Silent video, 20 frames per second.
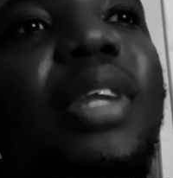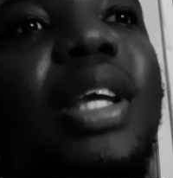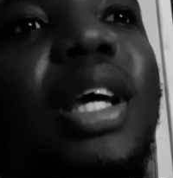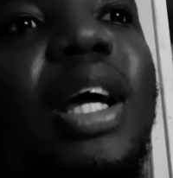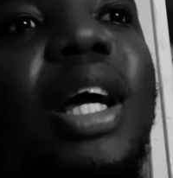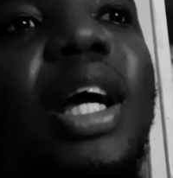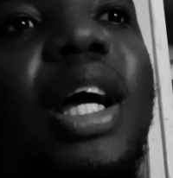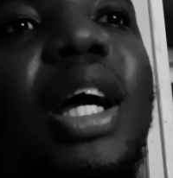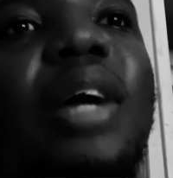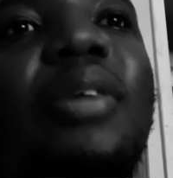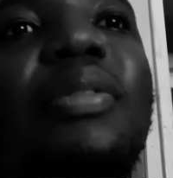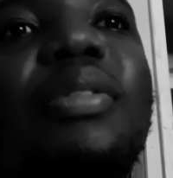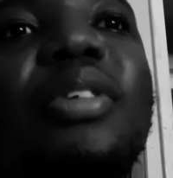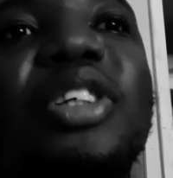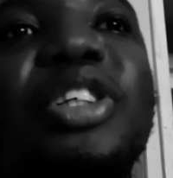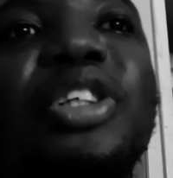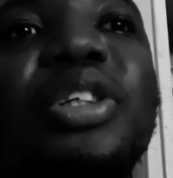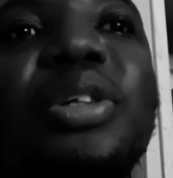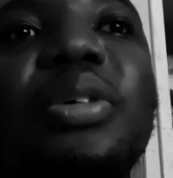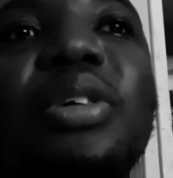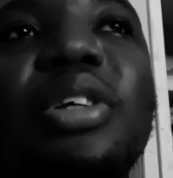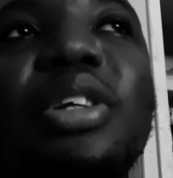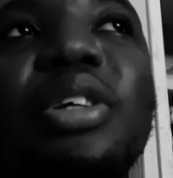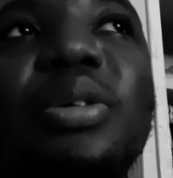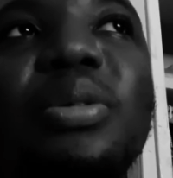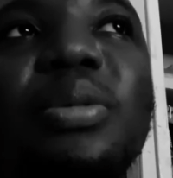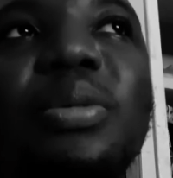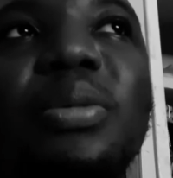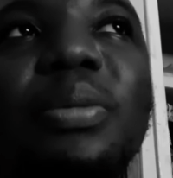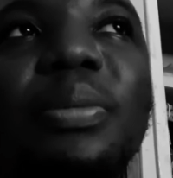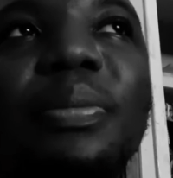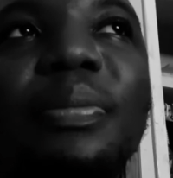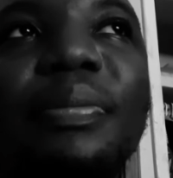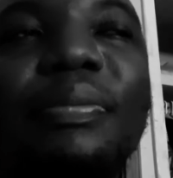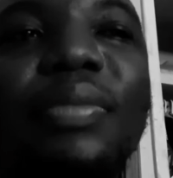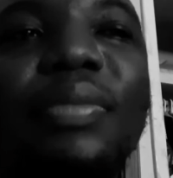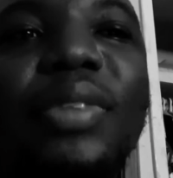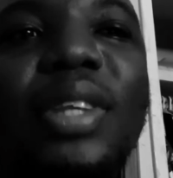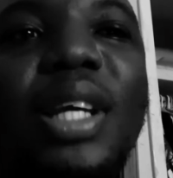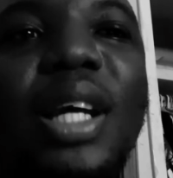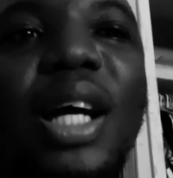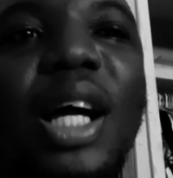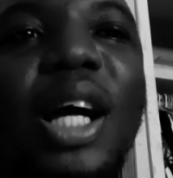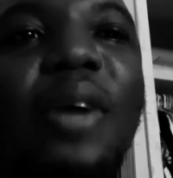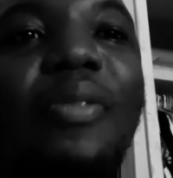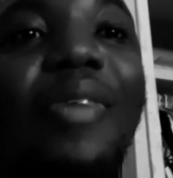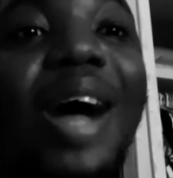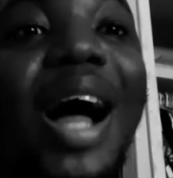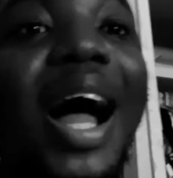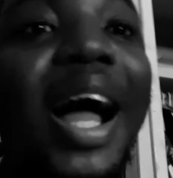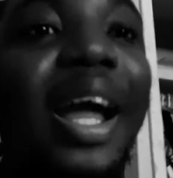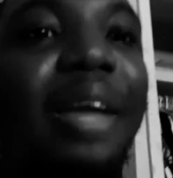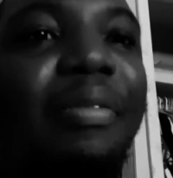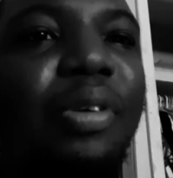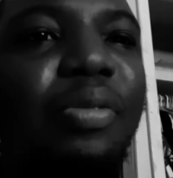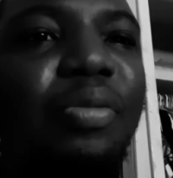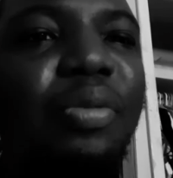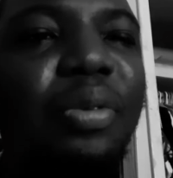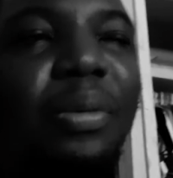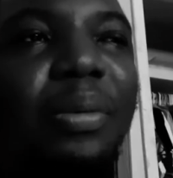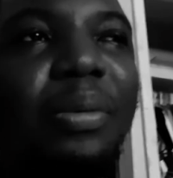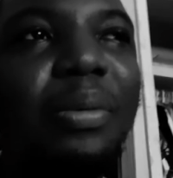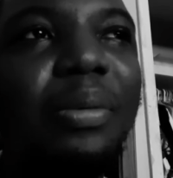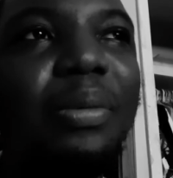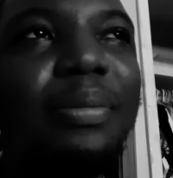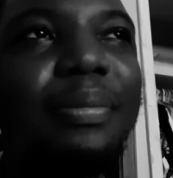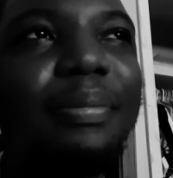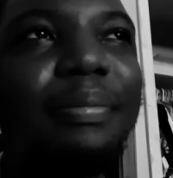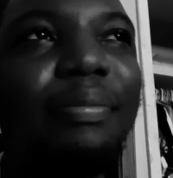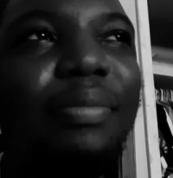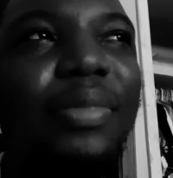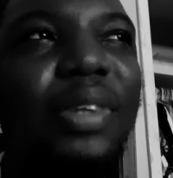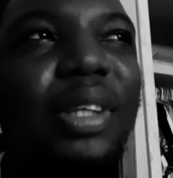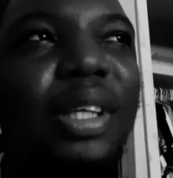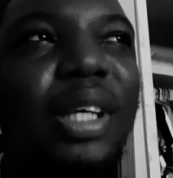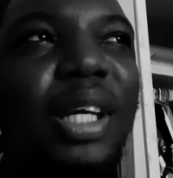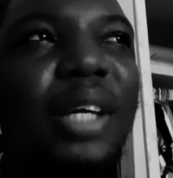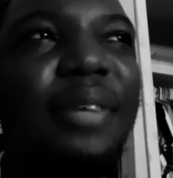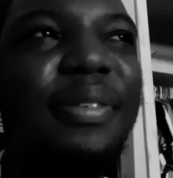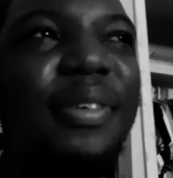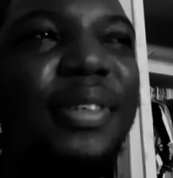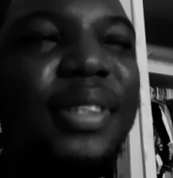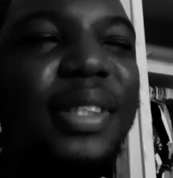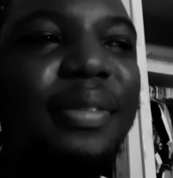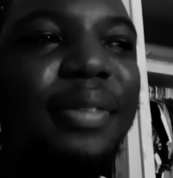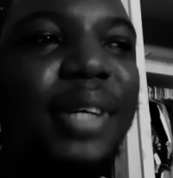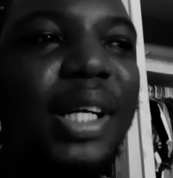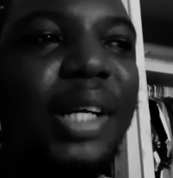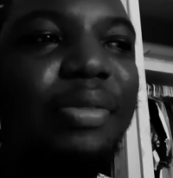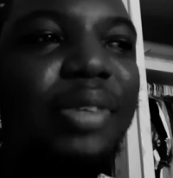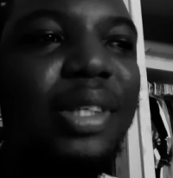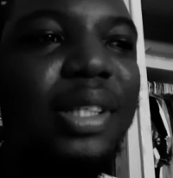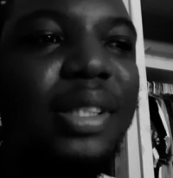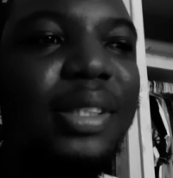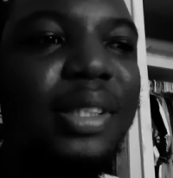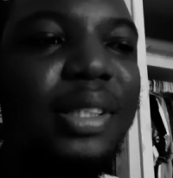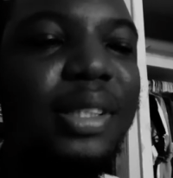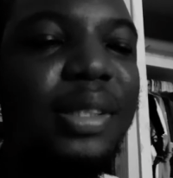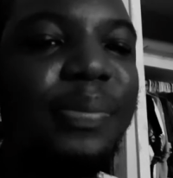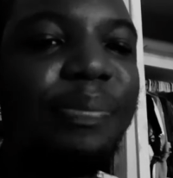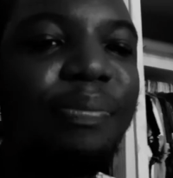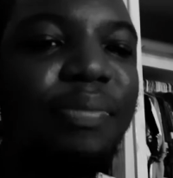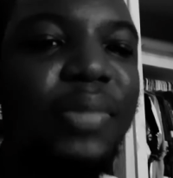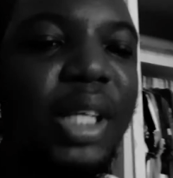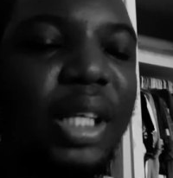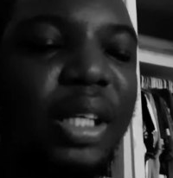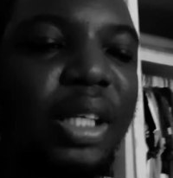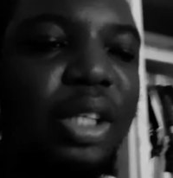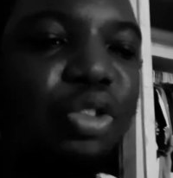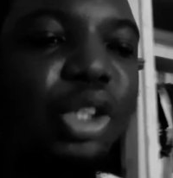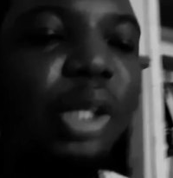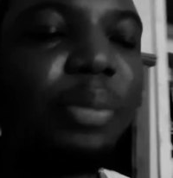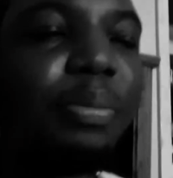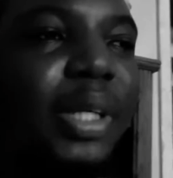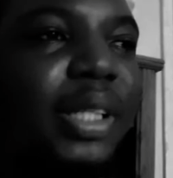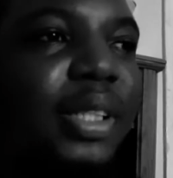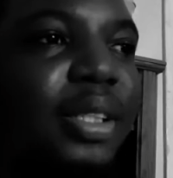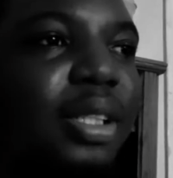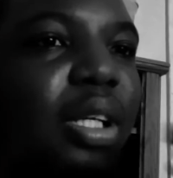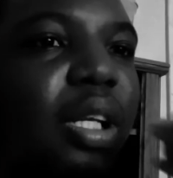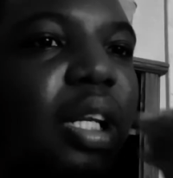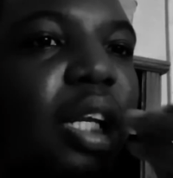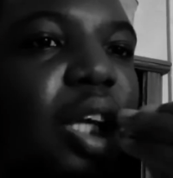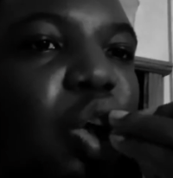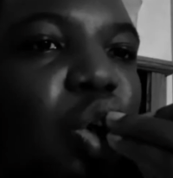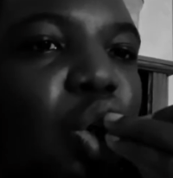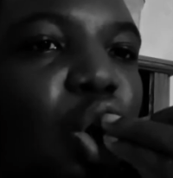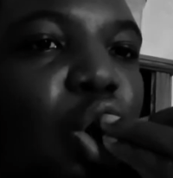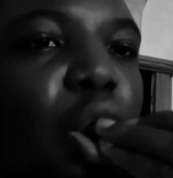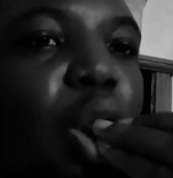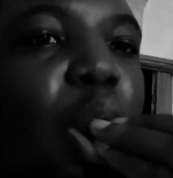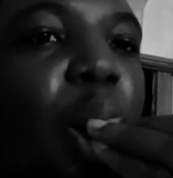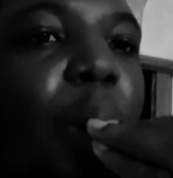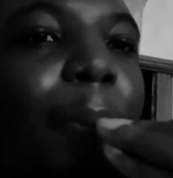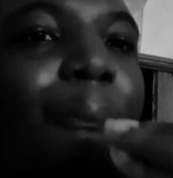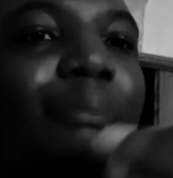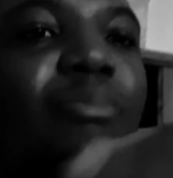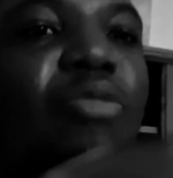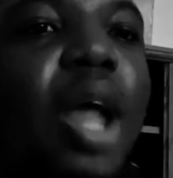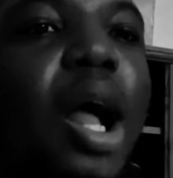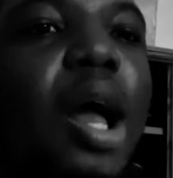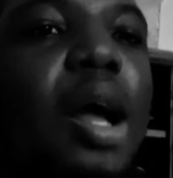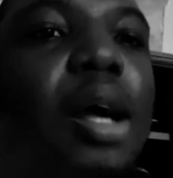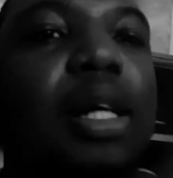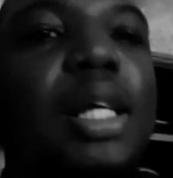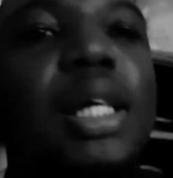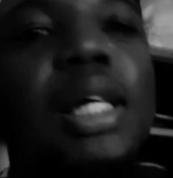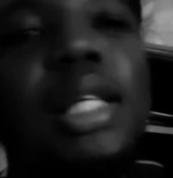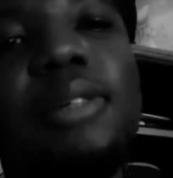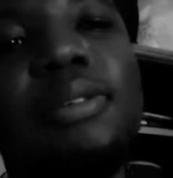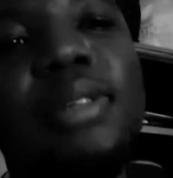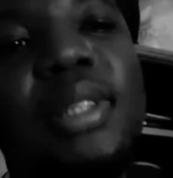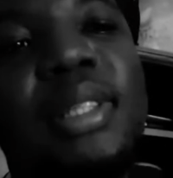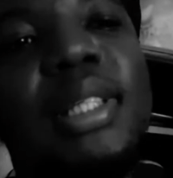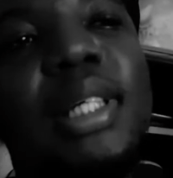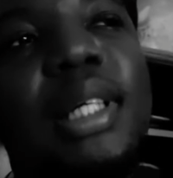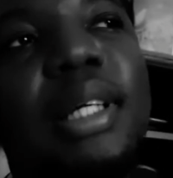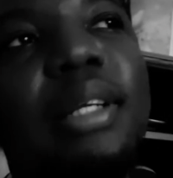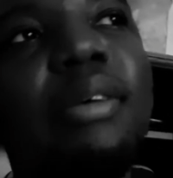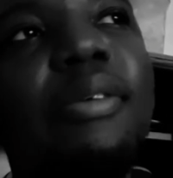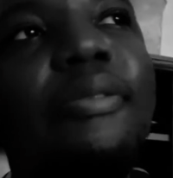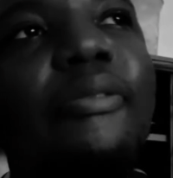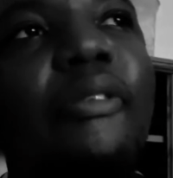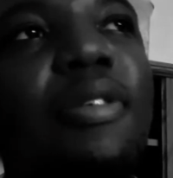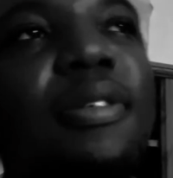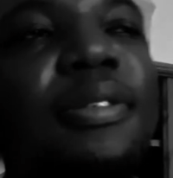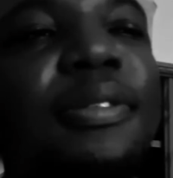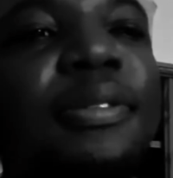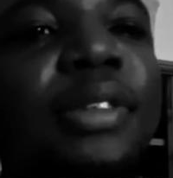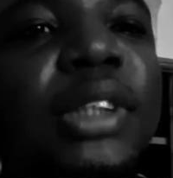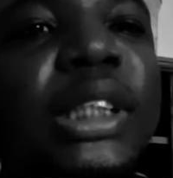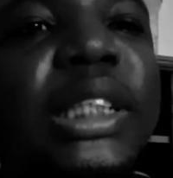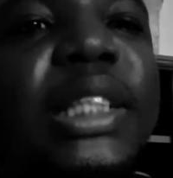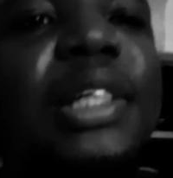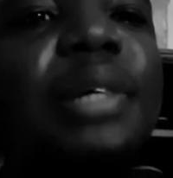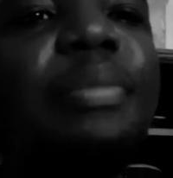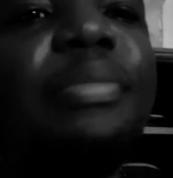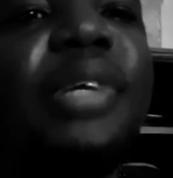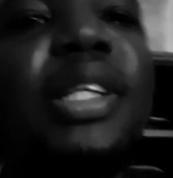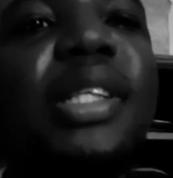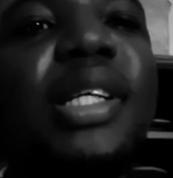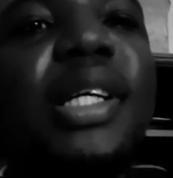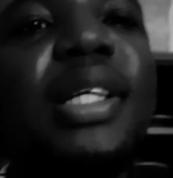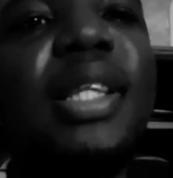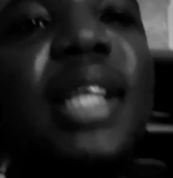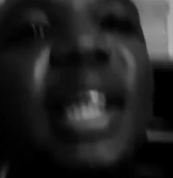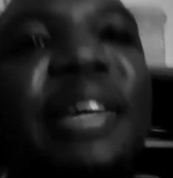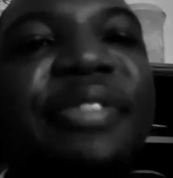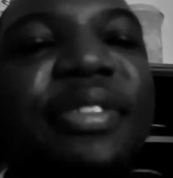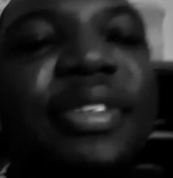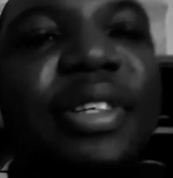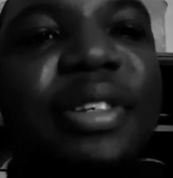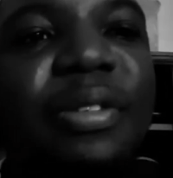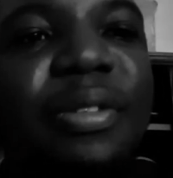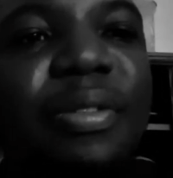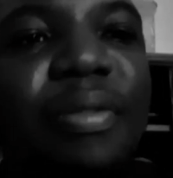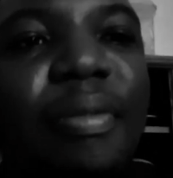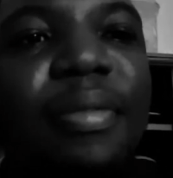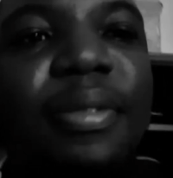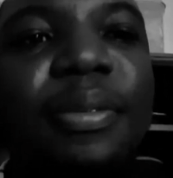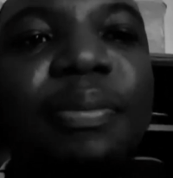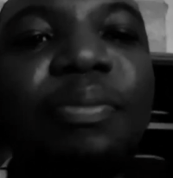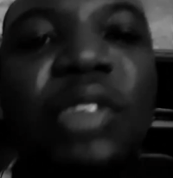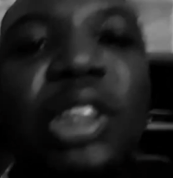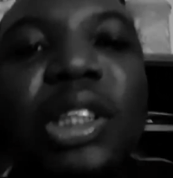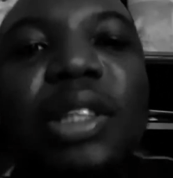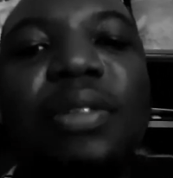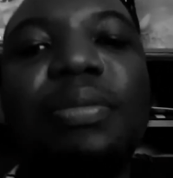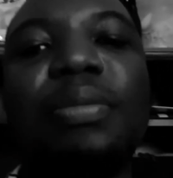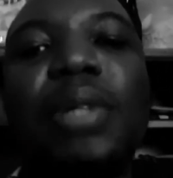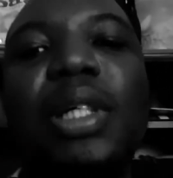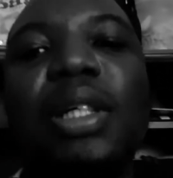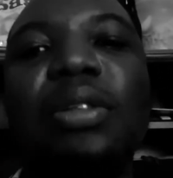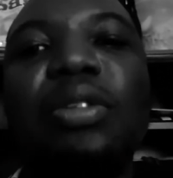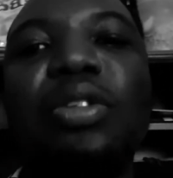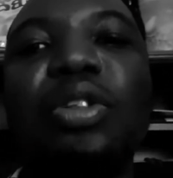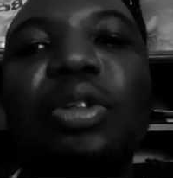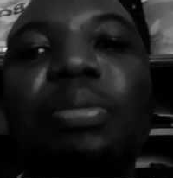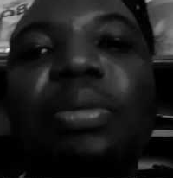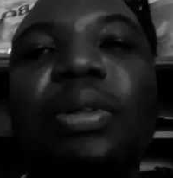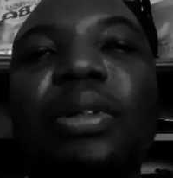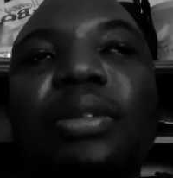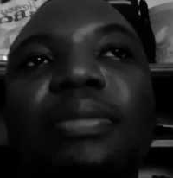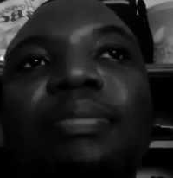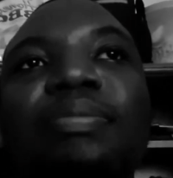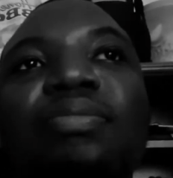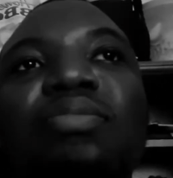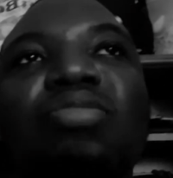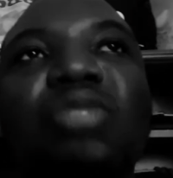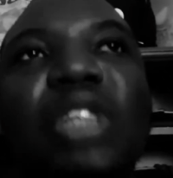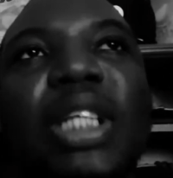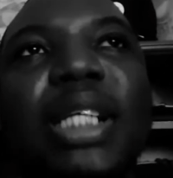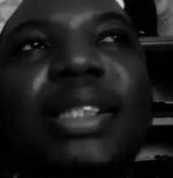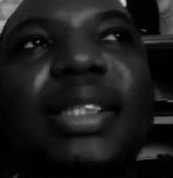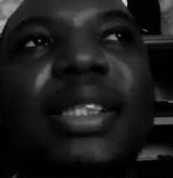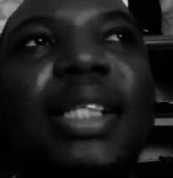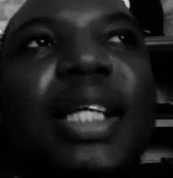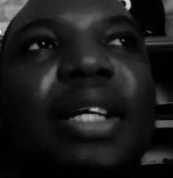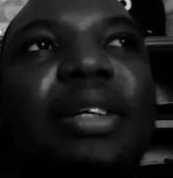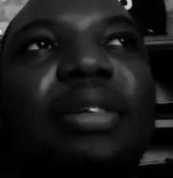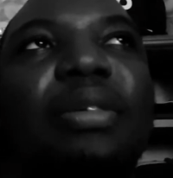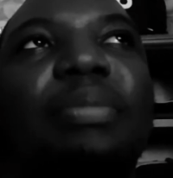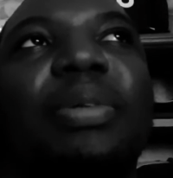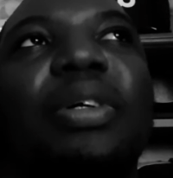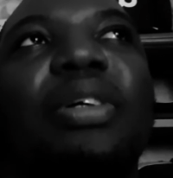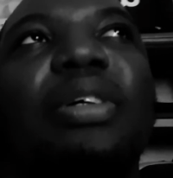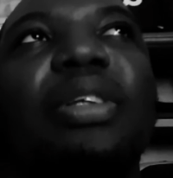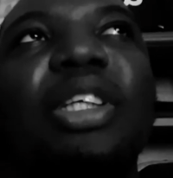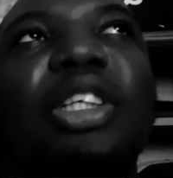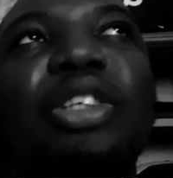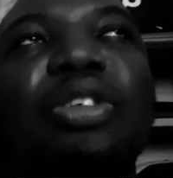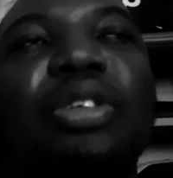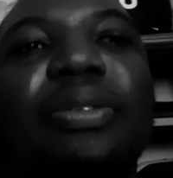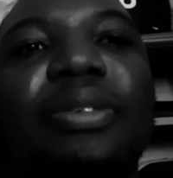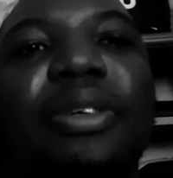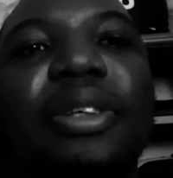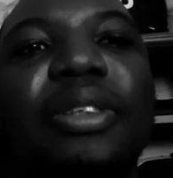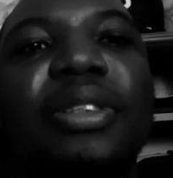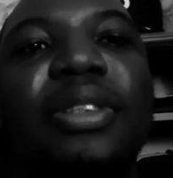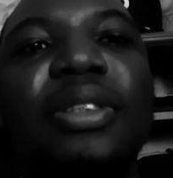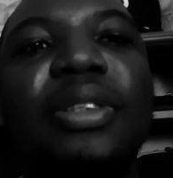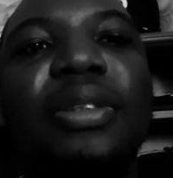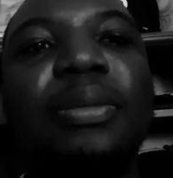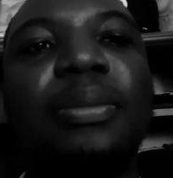I will show you how I will rule if you survive this." And he dropped my son down, and he was dead. KGM Bean then left Utopia and scattered upon the universe.